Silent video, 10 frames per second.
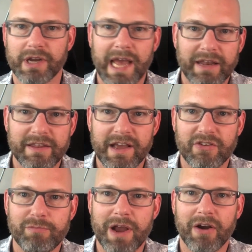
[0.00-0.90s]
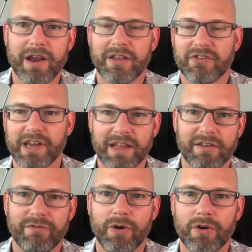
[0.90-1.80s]
get the experience and get
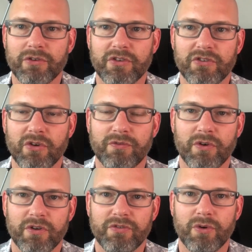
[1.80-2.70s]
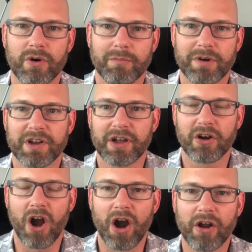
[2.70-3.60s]
the photos and so forth for
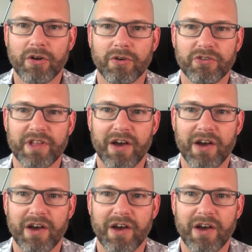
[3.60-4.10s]
particular articles.